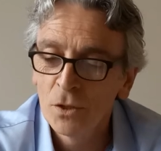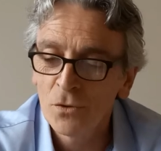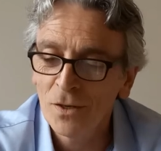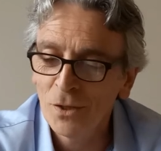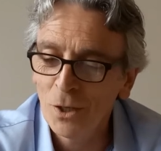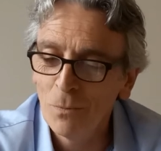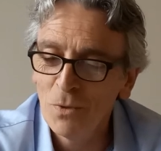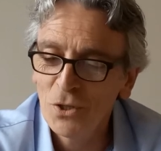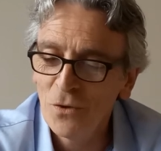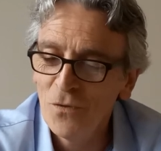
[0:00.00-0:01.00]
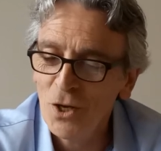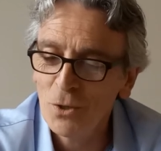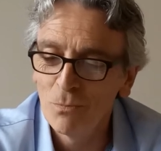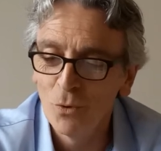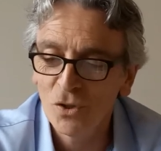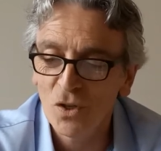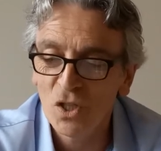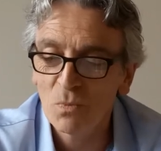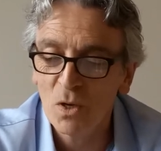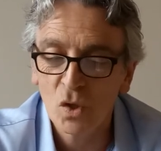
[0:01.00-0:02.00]
Grandad and Mr. Vesh brought a
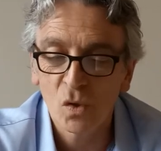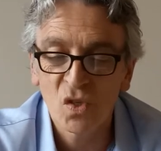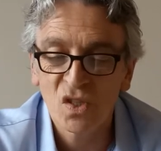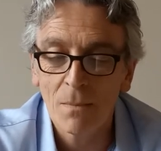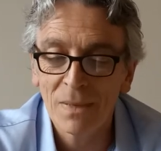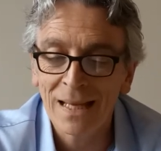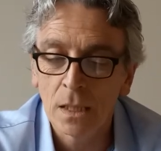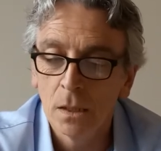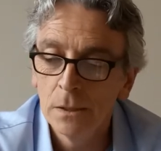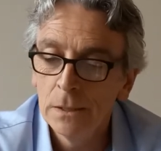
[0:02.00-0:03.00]
special stepladder